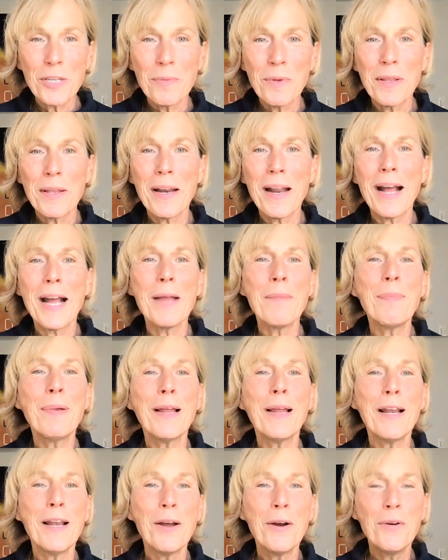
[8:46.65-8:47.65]
with an eye
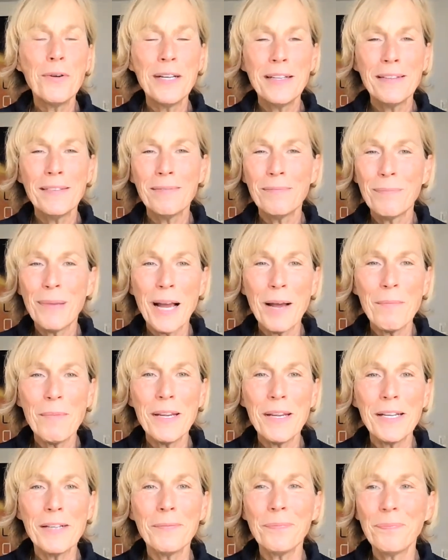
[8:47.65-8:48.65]
pillow and
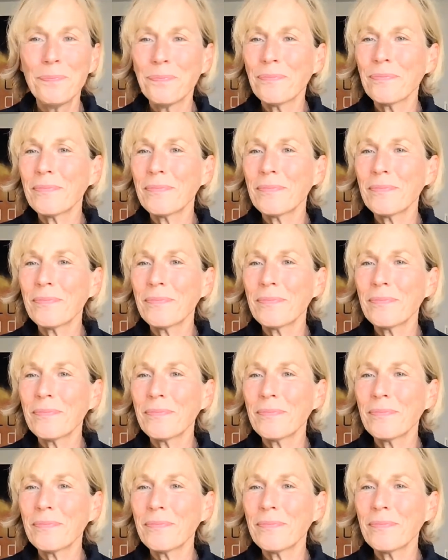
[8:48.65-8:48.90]
palming.